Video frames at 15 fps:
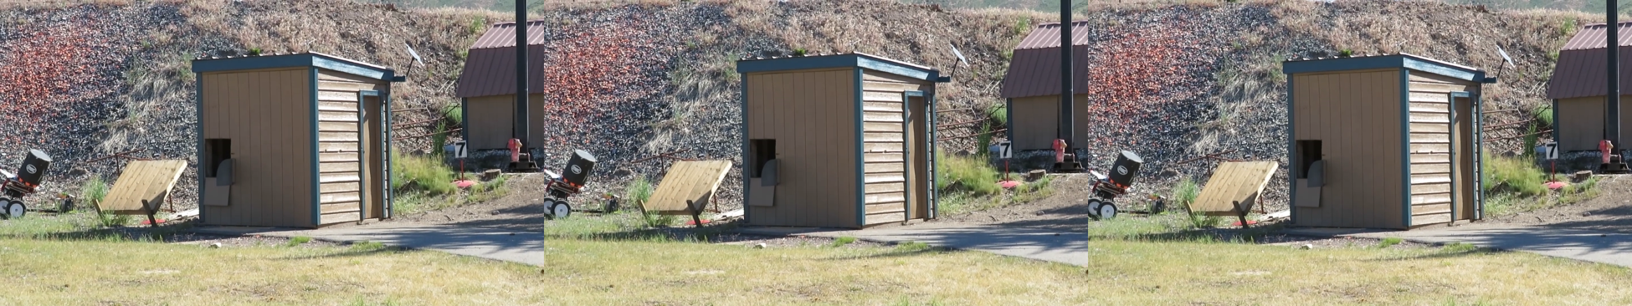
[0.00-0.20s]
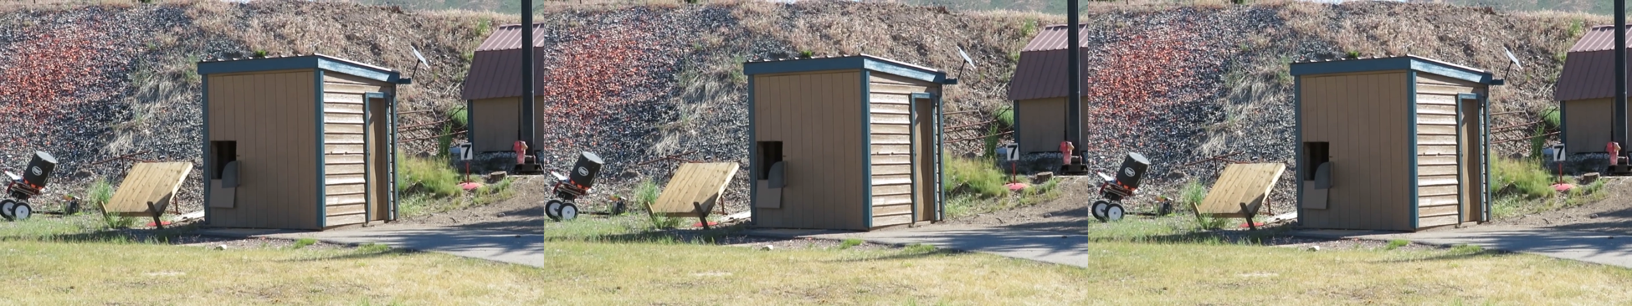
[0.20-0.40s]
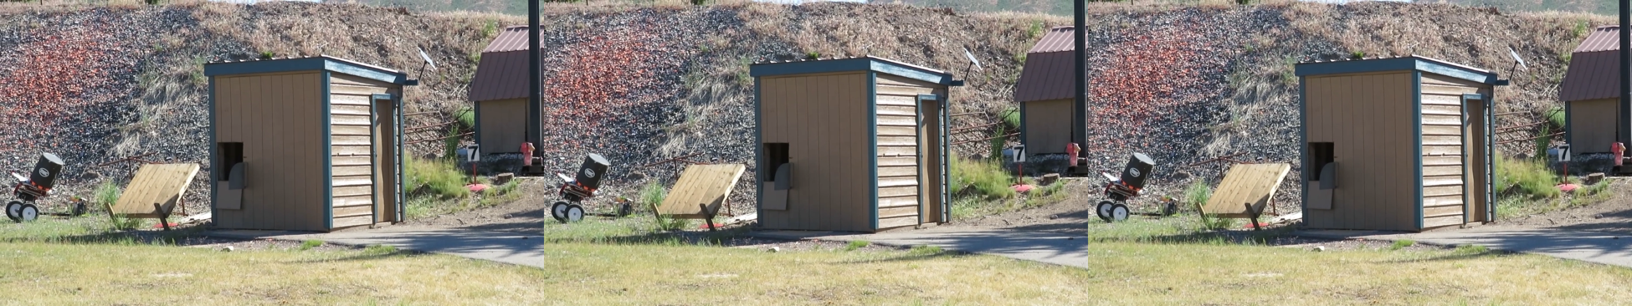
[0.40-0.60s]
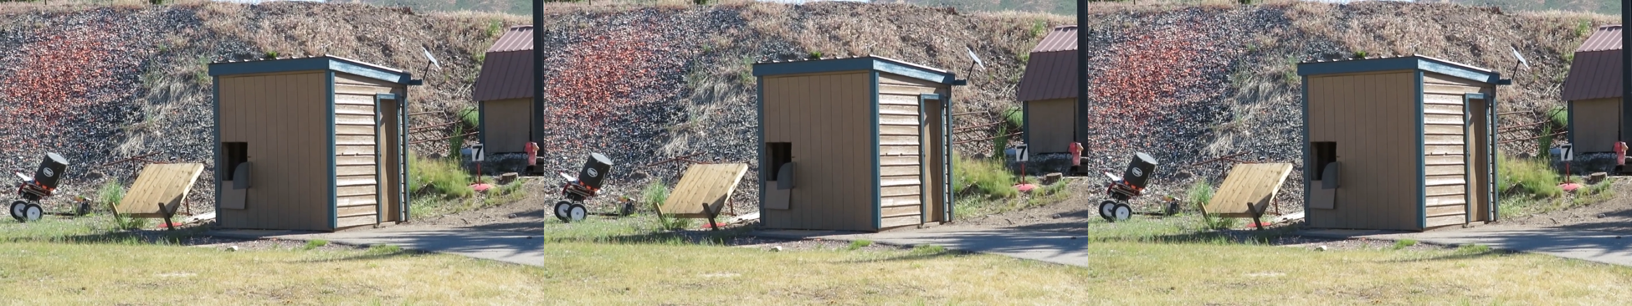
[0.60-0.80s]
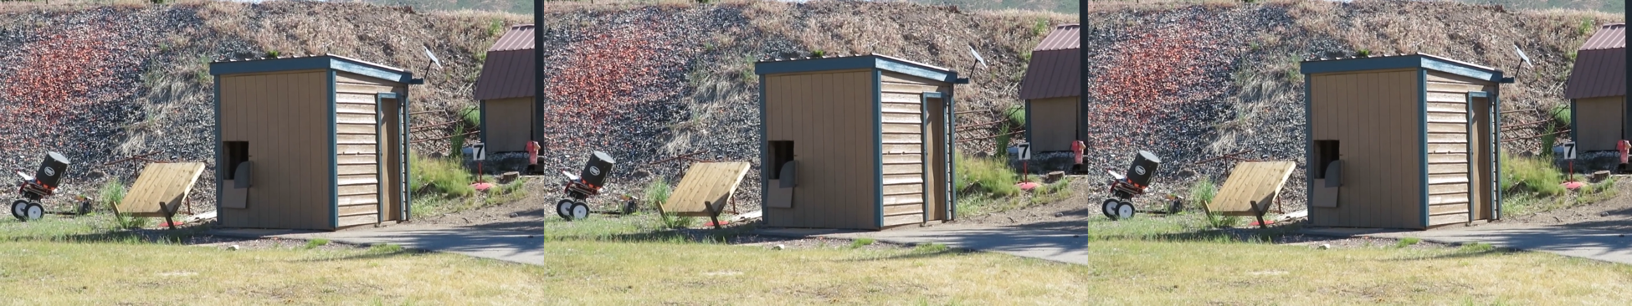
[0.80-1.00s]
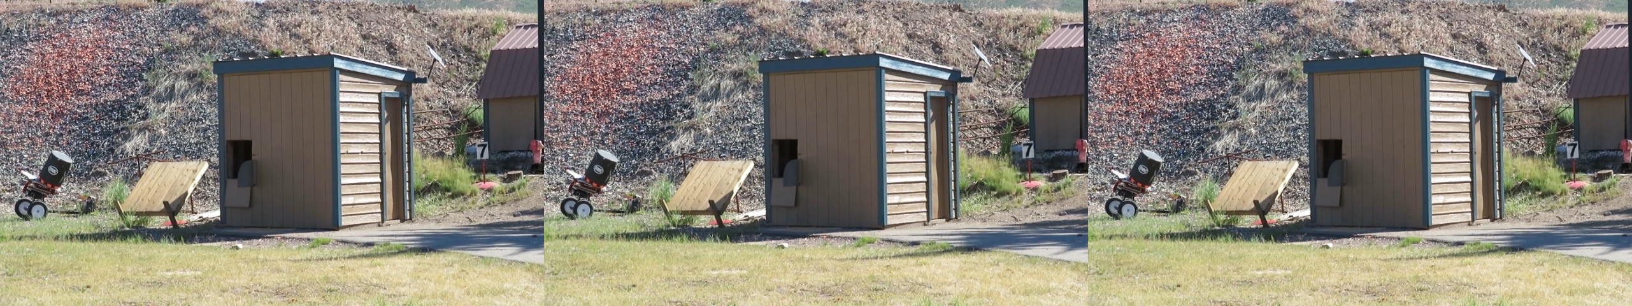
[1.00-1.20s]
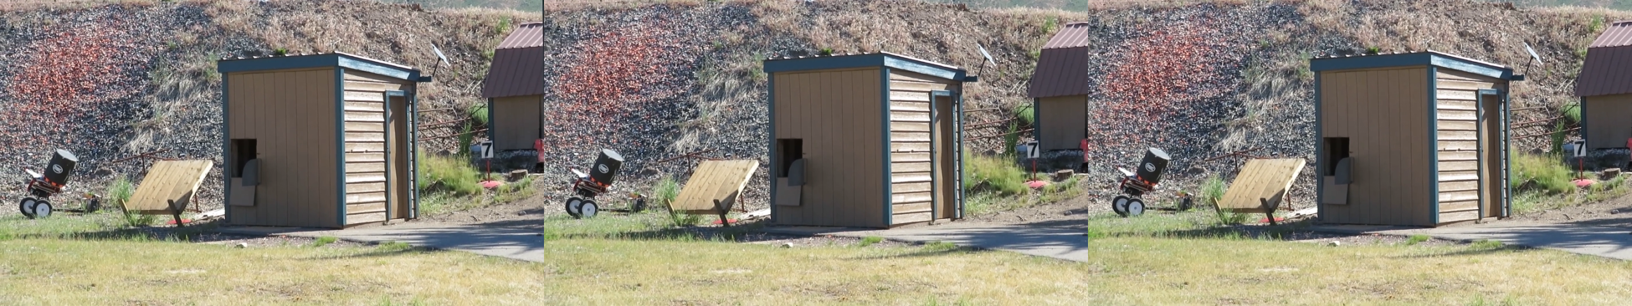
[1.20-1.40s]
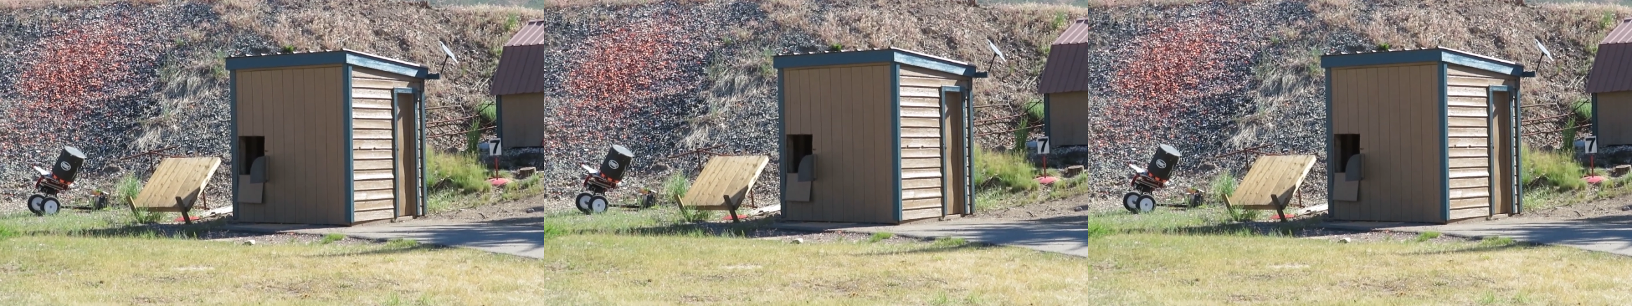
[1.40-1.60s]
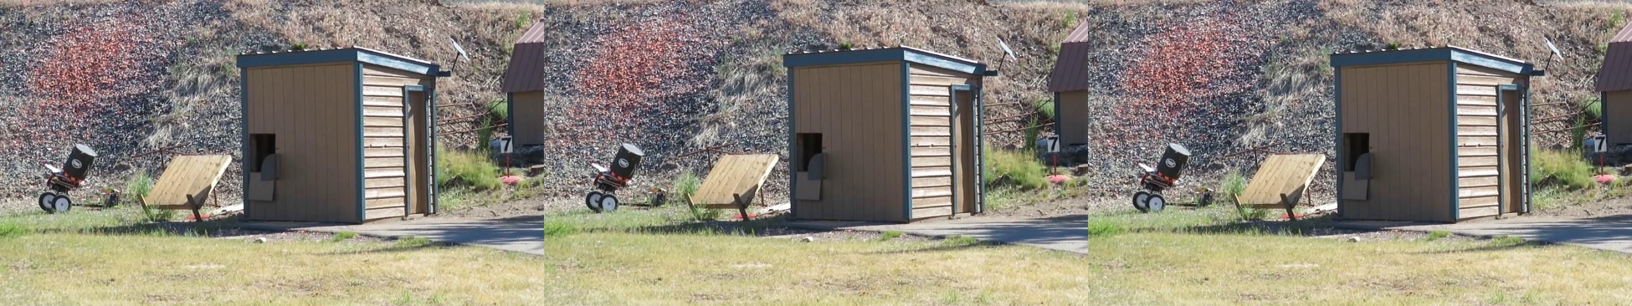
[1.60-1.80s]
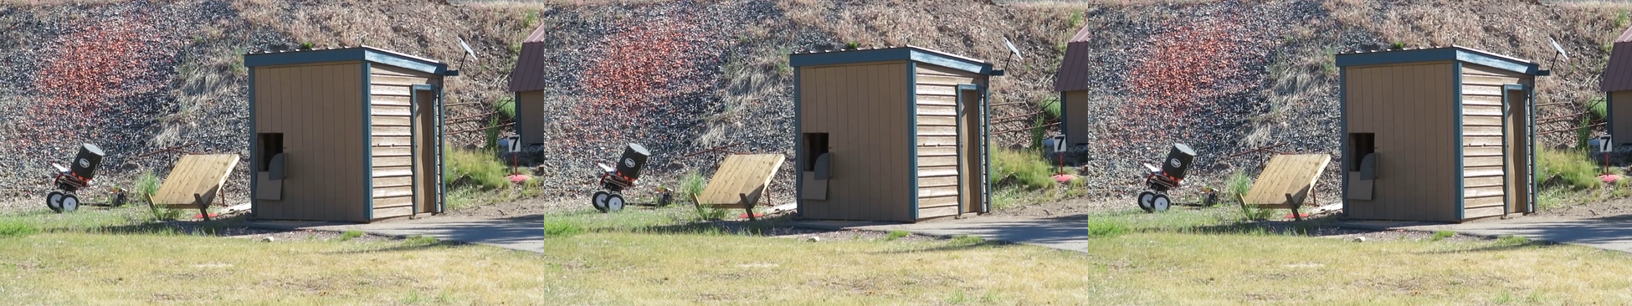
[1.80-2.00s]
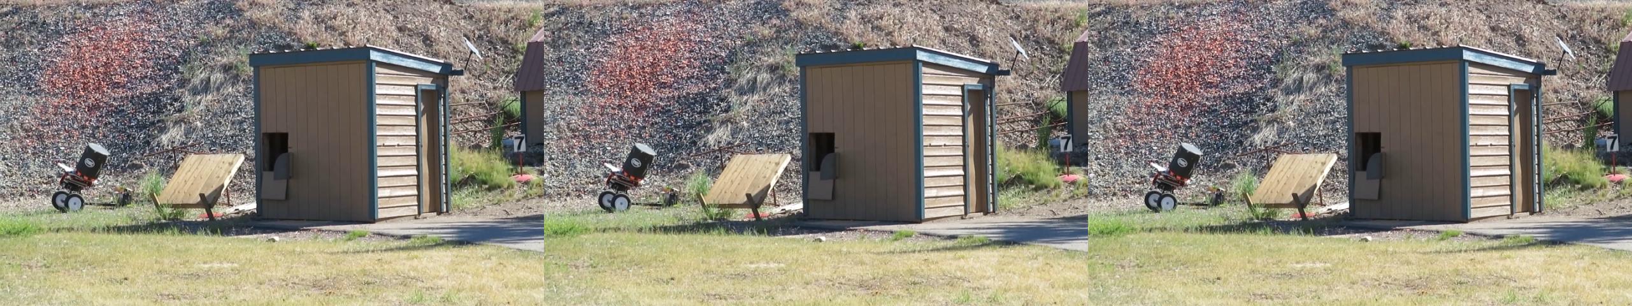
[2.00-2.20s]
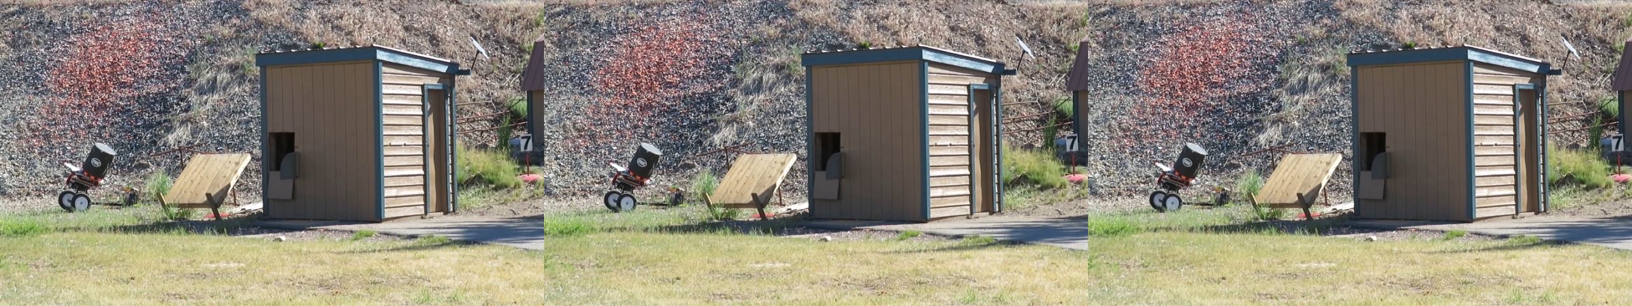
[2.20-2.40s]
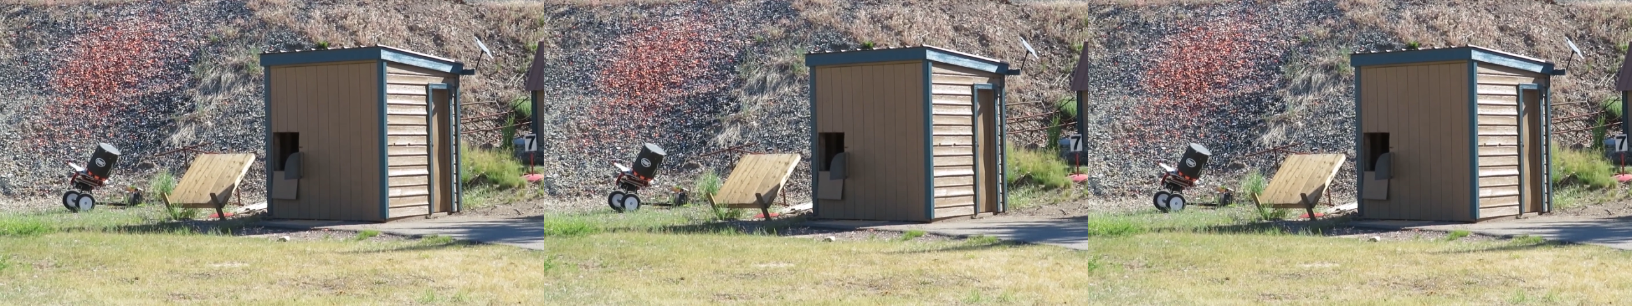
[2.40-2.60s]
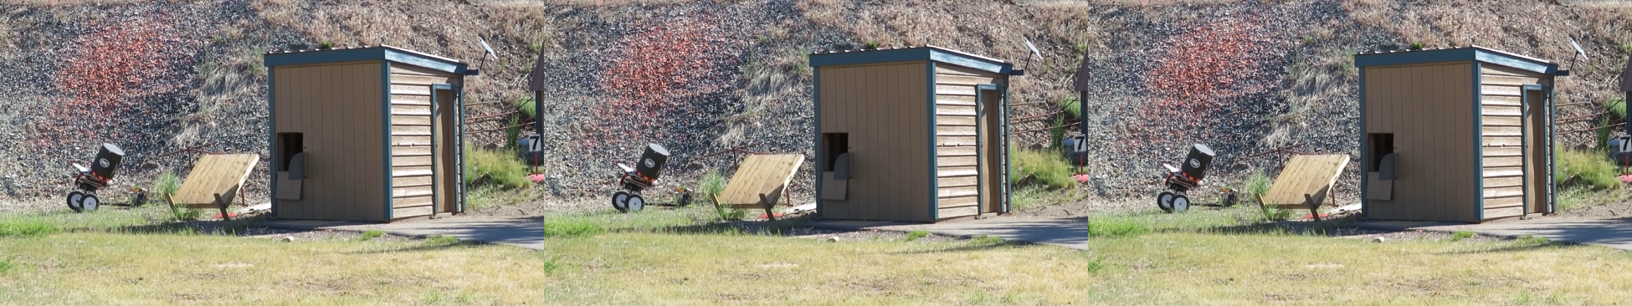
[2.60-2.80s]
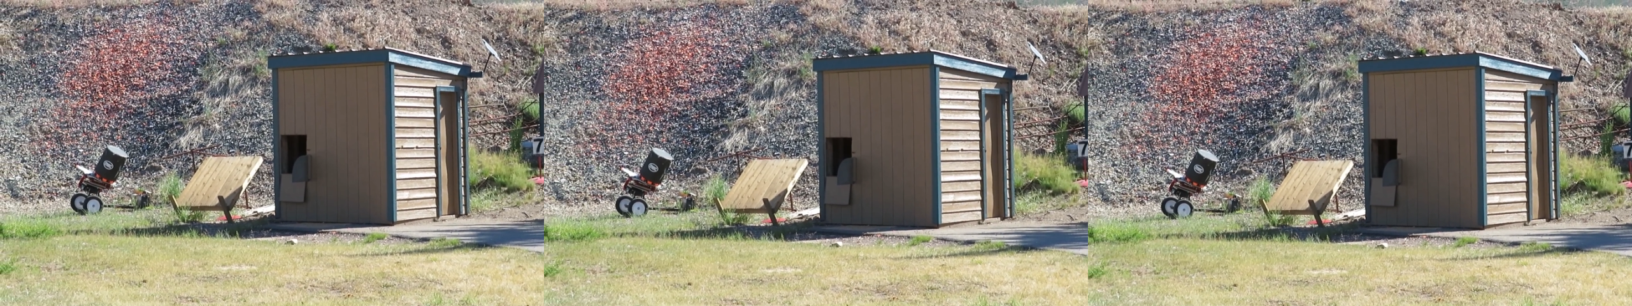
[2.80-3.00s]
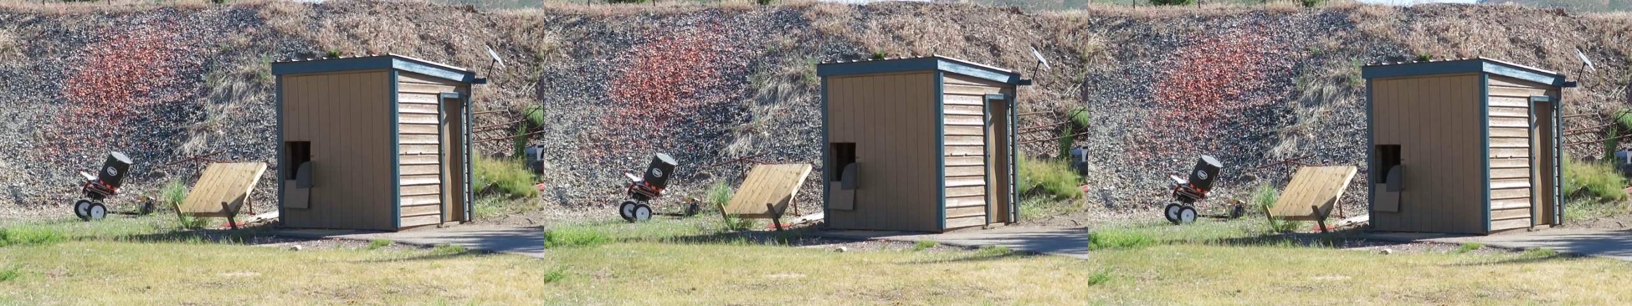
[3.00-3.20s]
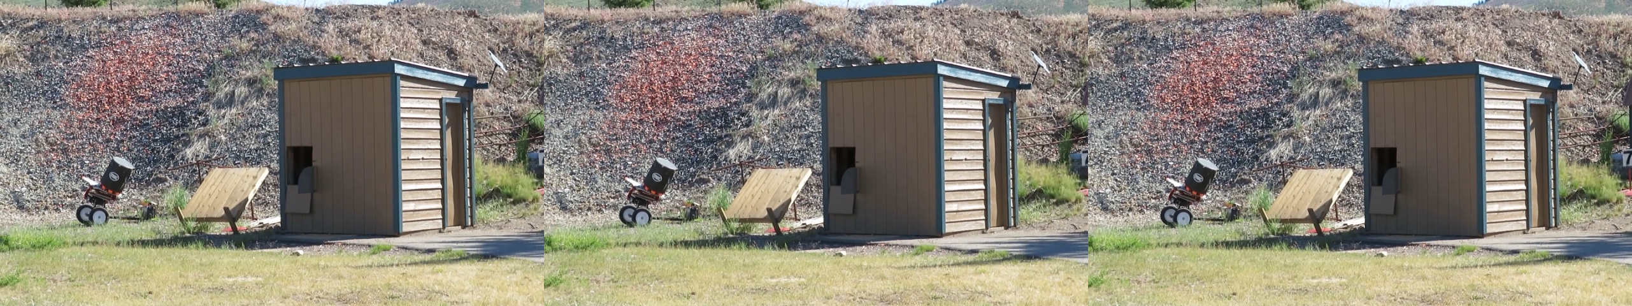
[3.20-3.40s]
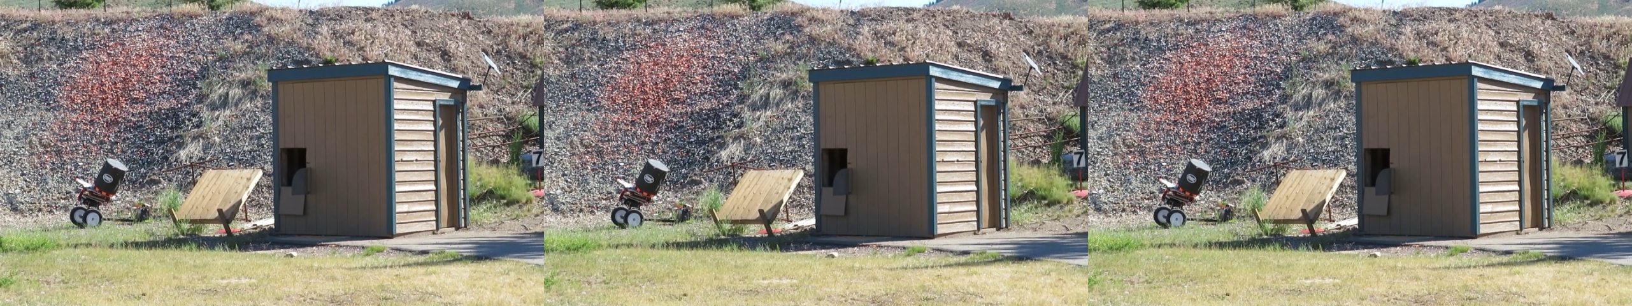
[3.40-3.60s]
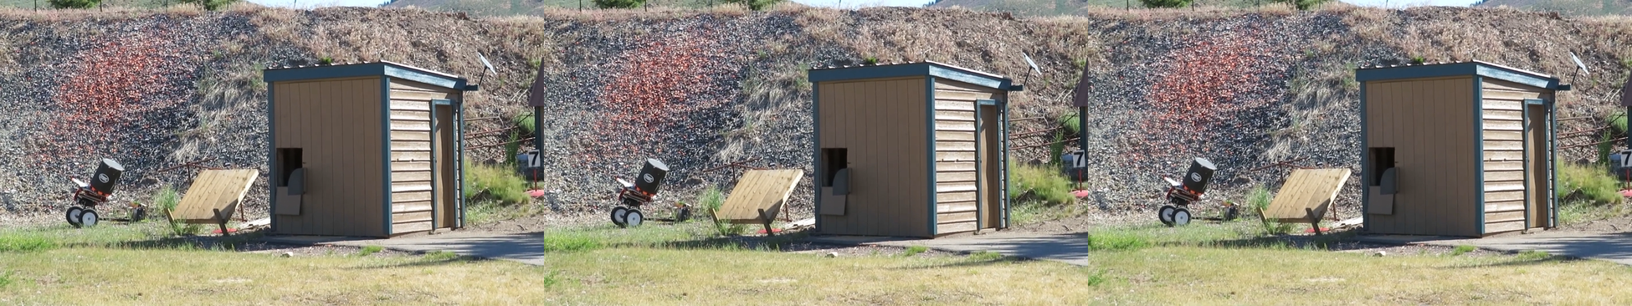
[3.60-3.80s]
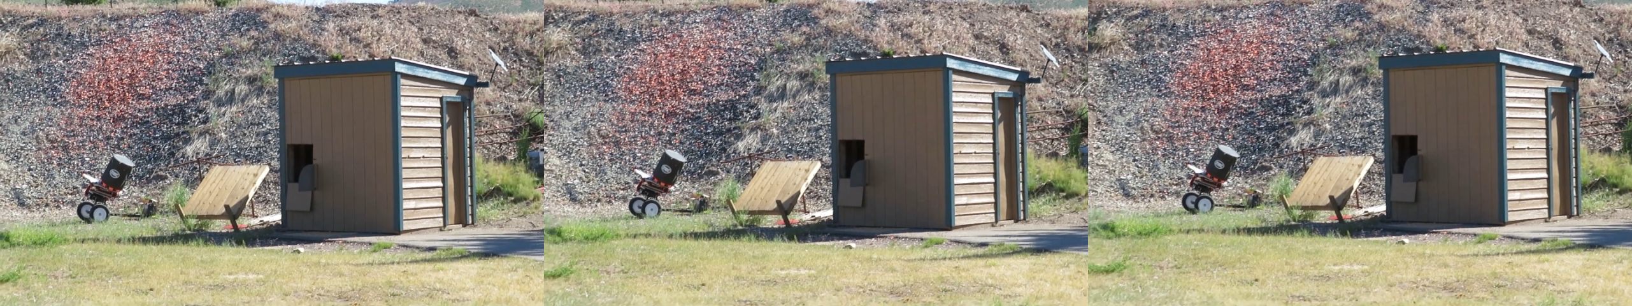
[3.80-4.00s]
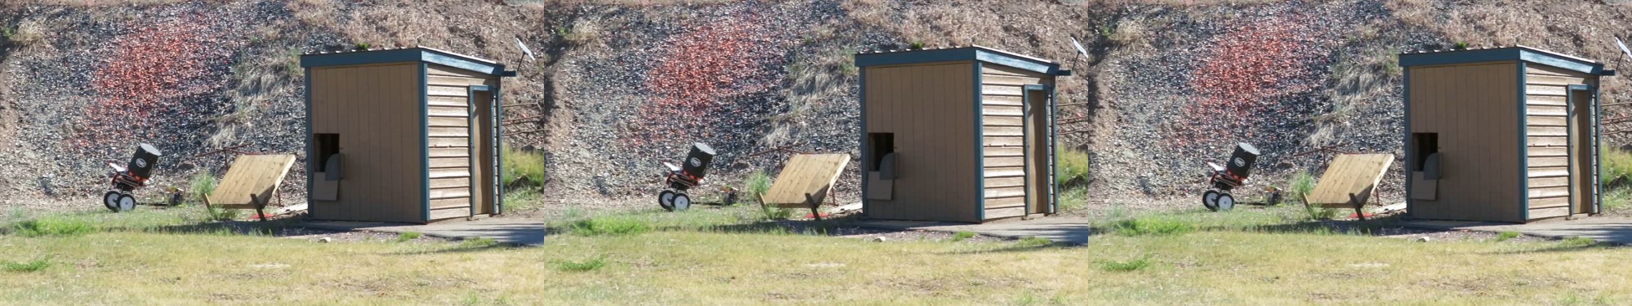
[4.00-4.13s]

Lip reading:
Nobody's mouth can be seen.